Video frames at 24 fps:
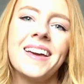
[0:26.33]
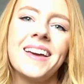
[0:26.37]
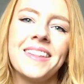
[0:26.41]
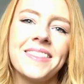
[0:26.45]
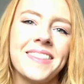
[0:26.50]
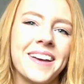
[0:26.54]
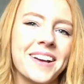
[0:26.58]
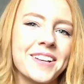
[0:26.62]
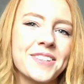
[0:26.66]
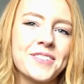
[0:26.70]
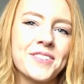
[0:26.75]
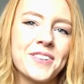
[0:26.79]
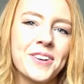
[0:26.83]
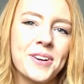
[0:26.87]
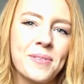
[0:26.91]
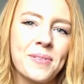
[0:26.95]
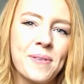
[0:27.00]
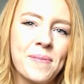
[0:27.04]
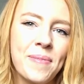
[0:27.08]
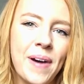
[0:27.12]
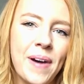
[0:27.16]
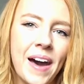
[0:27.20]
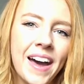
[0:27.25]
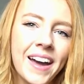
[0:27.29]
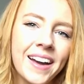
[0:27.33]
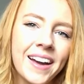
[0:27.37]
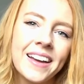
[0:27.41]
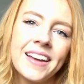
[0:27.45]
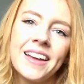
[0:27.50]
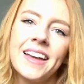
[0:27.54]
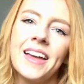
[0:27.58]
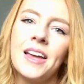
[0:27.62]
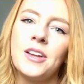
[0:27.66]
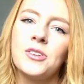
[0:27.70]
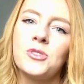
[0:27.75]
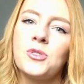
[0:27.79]
Thanks for coming back.
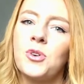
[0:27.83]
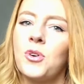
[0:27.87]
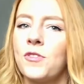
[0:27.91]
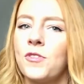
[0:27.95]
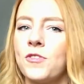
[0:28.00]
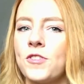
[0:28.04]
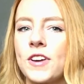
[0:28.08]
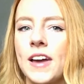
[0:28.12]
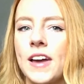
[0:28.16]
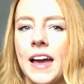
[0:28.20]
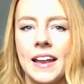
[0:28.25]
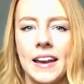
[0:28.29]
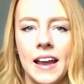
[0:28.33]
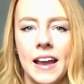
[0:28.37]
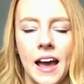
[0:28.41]
Don't forget,